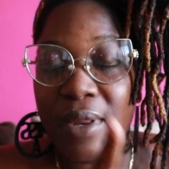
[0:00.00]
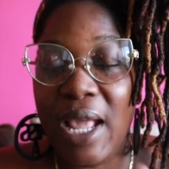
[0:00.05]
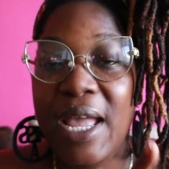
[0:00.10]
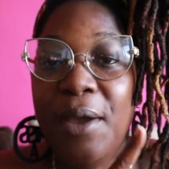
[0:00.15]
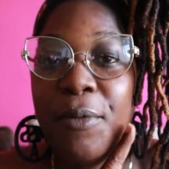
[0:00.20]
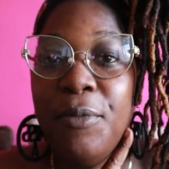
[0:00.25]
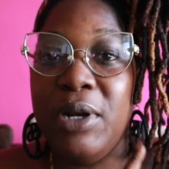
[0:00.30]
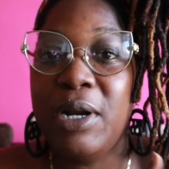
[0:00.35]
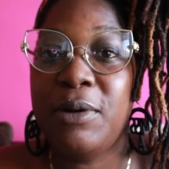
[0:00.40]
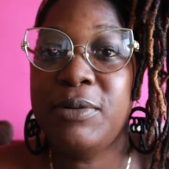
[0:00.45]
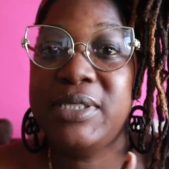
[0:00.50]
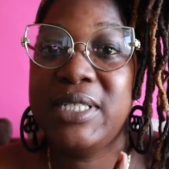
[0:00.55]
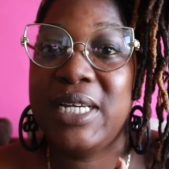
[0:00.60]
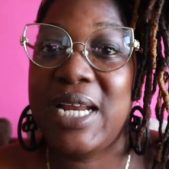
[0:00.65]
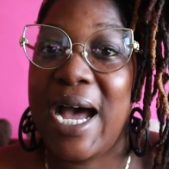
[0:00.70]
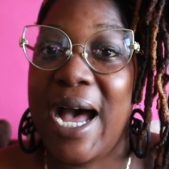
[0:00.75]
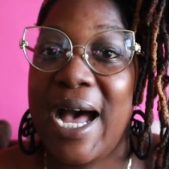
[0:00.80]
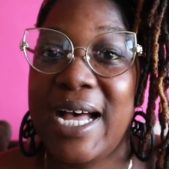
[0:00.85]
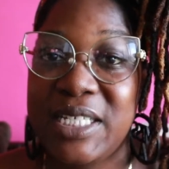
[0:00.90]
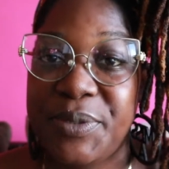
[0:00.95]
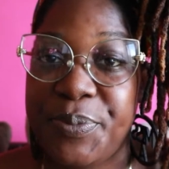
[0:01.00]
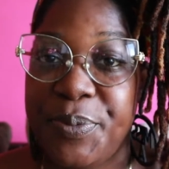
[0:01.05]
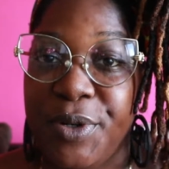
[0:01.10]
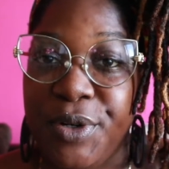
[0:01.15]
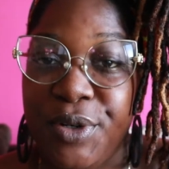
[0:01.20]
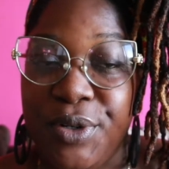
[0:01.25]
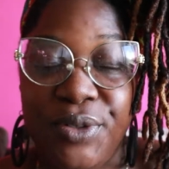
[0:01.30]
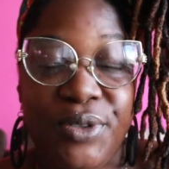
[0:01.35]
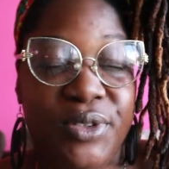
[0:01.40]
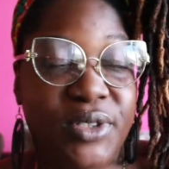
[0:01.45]
And when I was in the
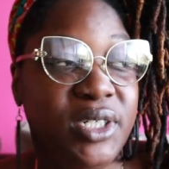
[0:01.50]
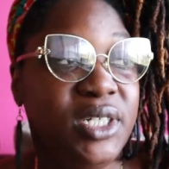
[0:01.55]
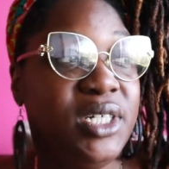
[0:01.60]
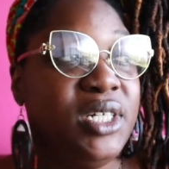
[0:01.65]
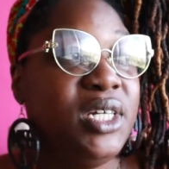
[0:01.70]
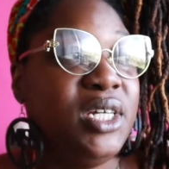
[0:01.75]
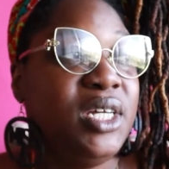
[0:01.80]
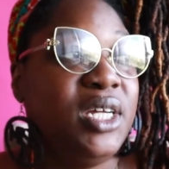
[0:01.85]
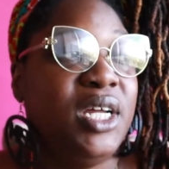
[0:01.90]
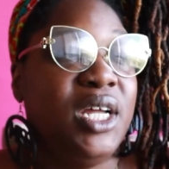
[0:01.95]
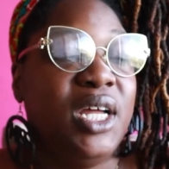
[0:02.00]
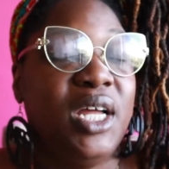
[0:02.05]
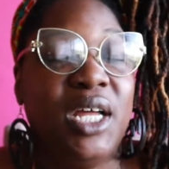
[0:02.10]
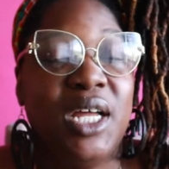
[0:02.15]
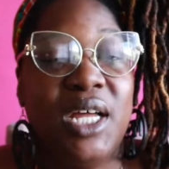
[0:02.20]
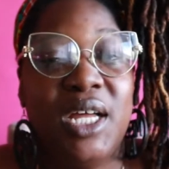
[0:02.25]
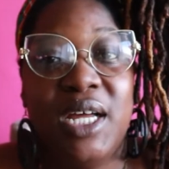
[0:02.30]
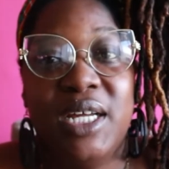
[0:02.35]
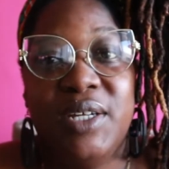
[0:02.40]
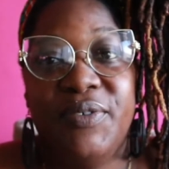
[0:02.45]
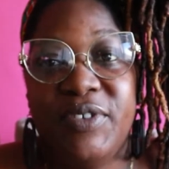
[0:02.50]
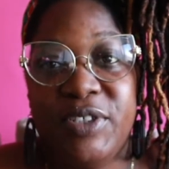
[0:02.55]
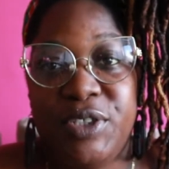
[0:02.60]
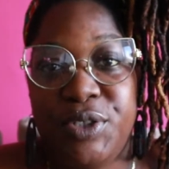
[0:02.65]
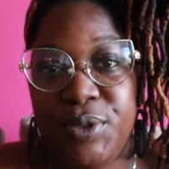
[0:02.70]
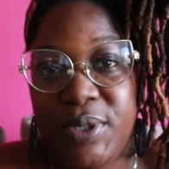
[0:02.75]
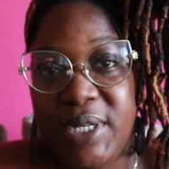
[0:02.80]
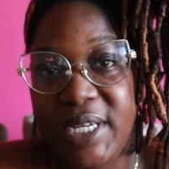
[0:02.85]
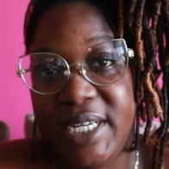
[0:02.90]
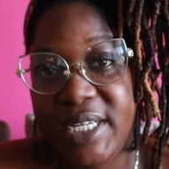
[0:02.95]
hospital for
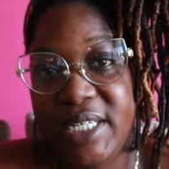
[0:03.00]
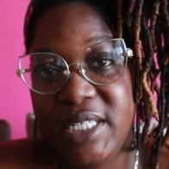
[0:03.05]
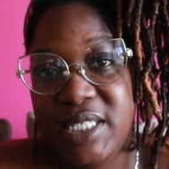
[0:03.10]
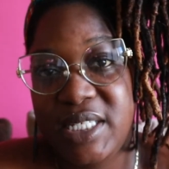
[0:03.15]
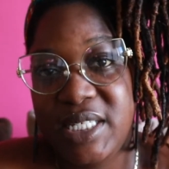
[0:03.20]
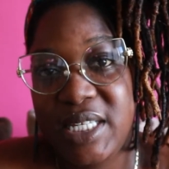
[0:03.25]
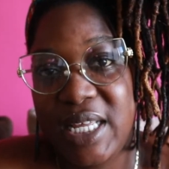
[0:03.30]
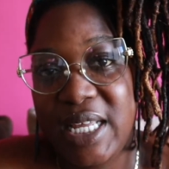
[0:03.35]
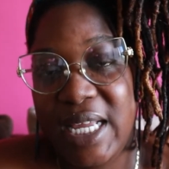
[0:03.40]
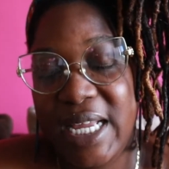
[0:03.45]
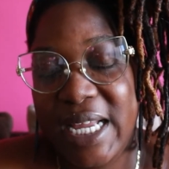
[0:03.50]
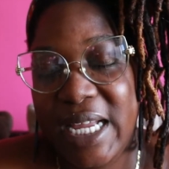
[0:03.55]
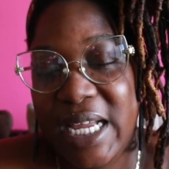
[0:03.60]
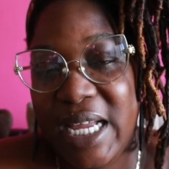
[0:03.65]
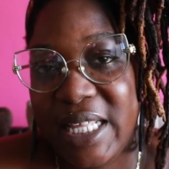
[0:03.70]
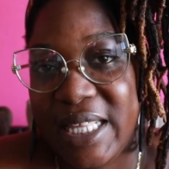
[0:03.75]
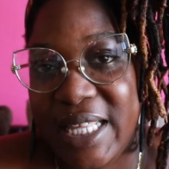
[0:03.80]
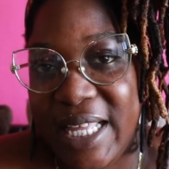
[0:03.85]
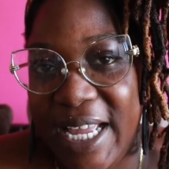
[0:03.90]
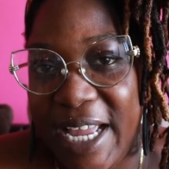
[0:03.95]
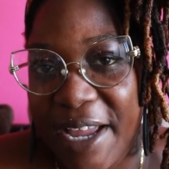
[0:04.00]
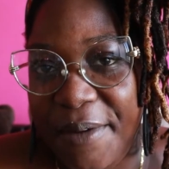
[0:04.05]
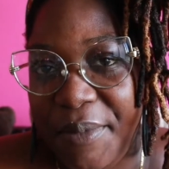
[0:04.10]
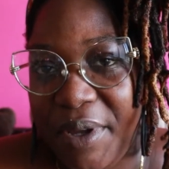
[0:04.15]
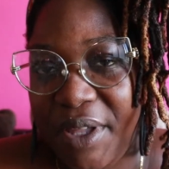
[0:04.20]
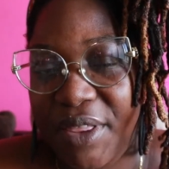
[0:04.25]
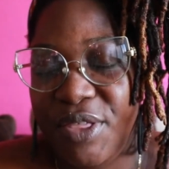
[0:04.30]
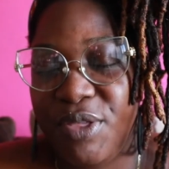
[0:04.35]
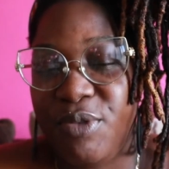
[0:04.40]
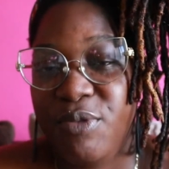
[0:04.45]
2 days, they gave
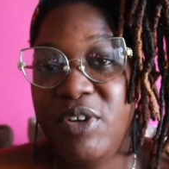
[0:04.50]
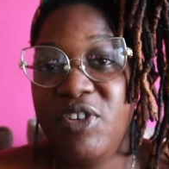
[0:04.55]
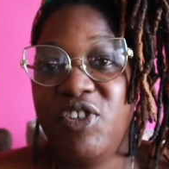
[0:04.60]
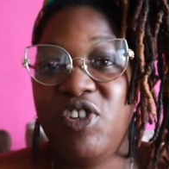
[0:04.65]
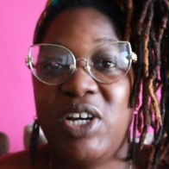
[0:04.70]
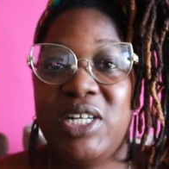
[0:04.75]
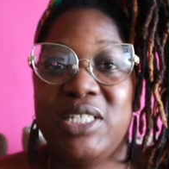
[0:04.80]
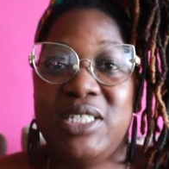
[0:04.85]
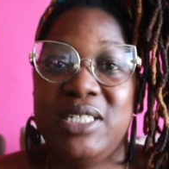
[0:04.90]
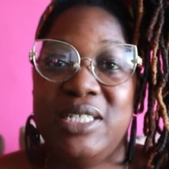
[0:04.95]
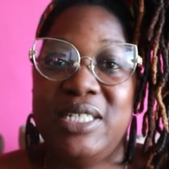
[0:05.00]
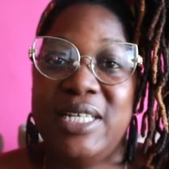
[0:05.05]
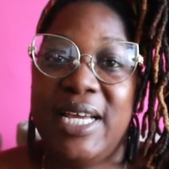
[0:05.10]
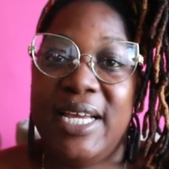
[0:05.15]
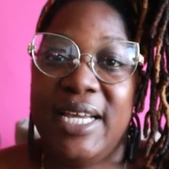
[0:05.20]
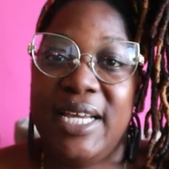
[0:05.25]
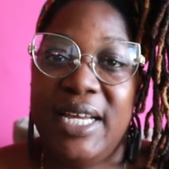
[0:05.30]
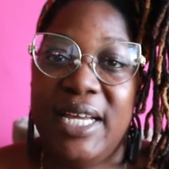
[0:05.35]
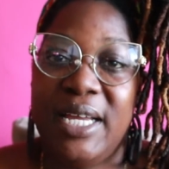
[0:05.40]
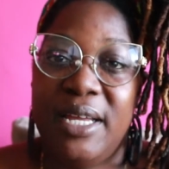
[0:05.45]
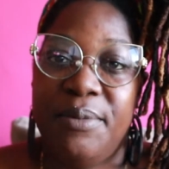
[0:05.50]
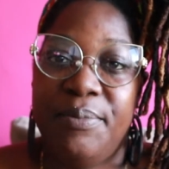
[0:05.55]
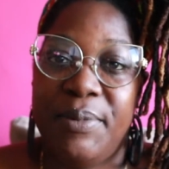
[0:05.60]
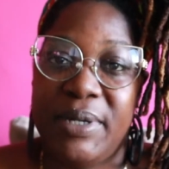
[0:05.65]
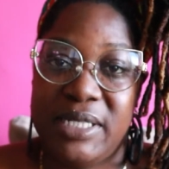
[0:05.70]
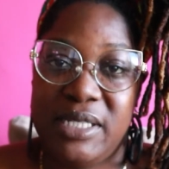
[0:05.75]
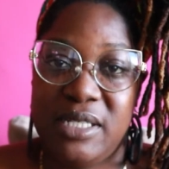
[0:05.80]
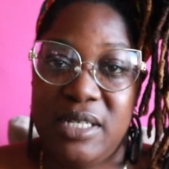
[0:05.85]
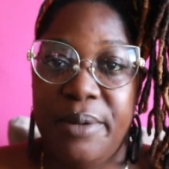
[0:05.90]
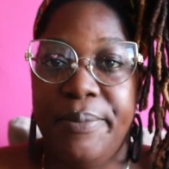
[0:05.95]
me 3 shots a day in
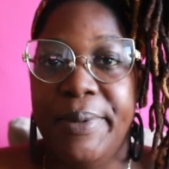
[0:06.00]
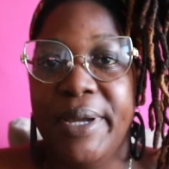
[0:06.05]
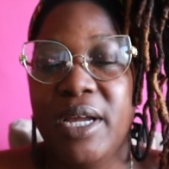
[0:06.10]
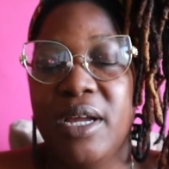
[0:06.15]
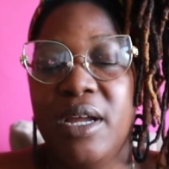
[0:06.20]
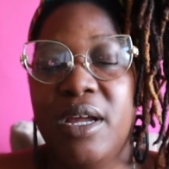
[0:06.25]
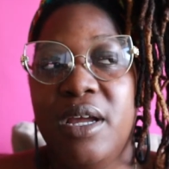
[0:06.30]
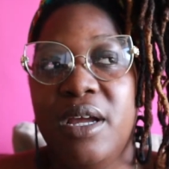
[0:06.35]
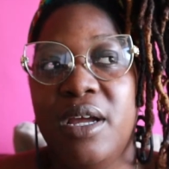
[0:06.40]
my stomach.